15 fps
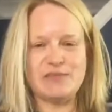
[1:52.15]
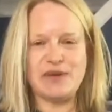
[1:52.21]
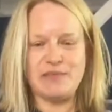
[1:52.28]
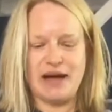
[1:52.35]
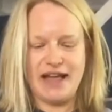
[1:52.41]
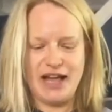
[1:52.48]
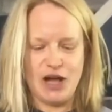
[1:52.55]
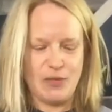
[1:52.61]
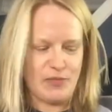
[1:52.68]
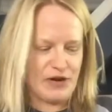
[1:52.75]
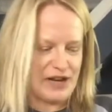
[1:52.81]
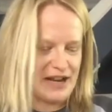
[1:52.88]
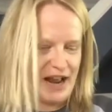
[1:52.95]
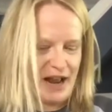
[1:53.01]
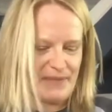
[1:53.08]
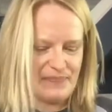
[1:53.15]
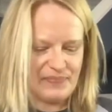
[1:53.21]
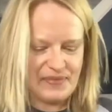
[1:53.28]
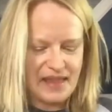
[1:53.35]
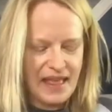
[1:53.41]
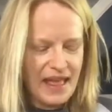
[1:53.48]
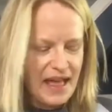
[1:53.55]
my helper tonight.
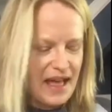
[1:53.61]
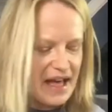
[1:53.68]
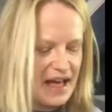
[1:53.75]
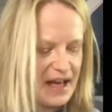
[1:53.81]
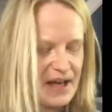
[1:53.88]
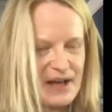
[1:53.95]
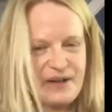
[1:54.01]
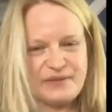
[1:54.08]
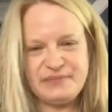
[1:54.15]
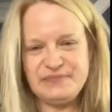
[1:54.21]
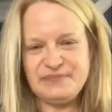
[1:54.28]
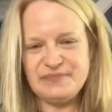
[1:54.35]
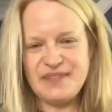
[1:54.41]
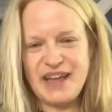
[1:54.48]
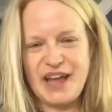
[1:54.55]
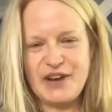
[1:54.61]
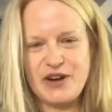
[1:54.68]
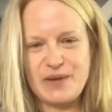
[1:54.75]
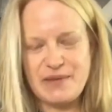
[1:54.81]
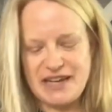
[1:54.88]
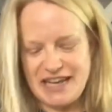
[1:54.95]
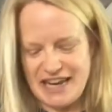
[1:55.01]
Hi,
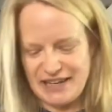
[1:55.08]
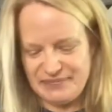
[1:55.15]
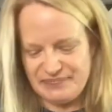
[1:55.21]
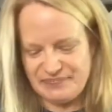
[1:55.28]
Grandma D.